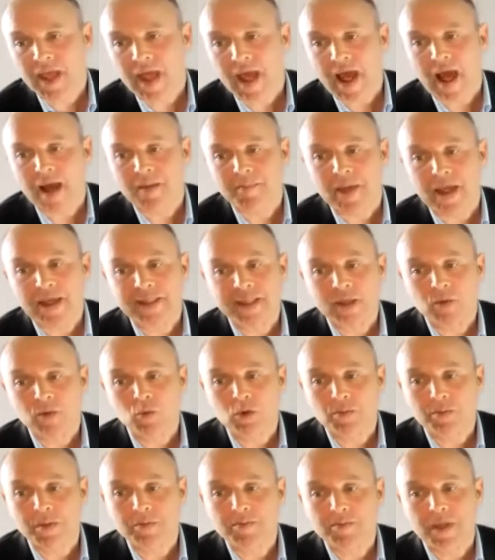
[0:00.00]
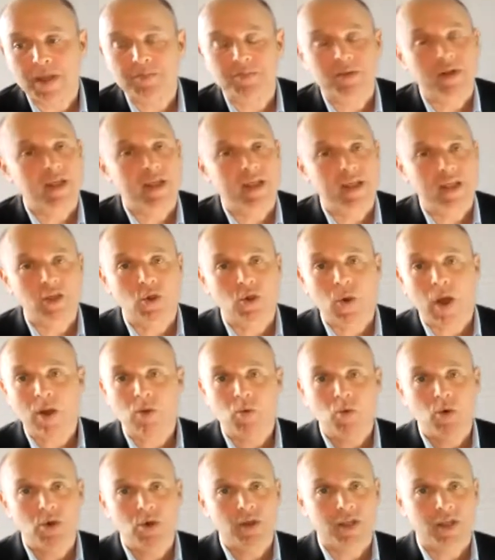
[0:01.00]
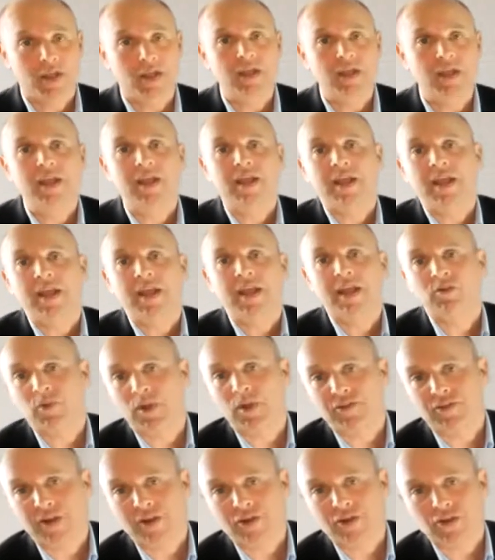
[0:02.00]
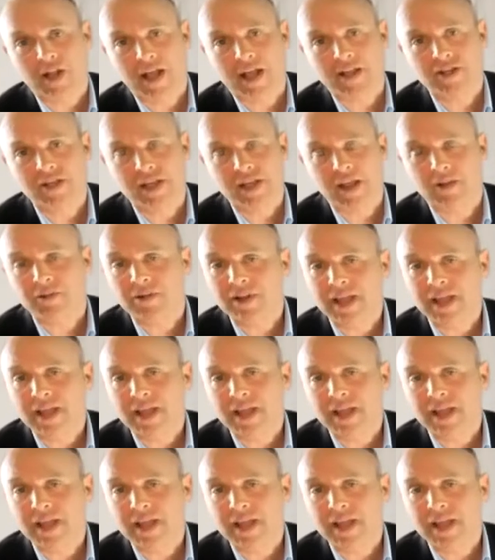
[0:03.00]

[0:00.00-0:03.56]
and there will be people here who are working in residential aged care.